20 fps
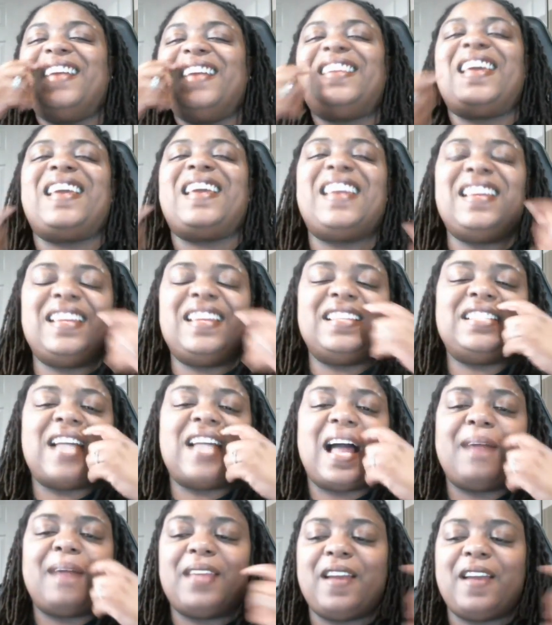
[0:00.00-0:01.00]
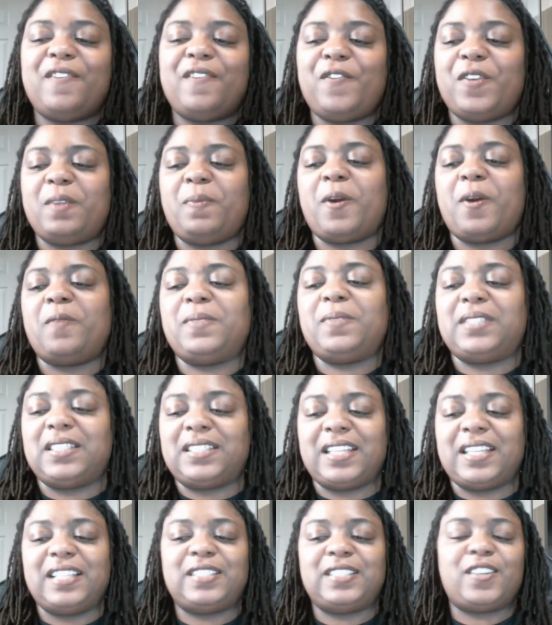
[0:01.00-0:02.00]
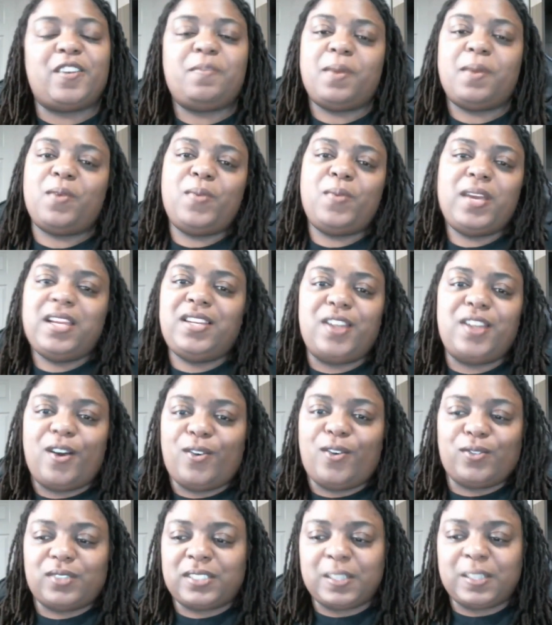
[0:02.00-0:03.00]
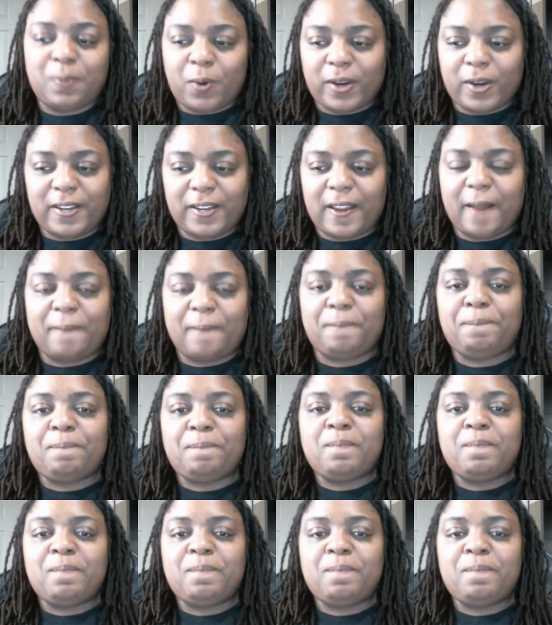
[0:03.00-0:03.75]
They get the job done for the purposes they serve, but we don't support them.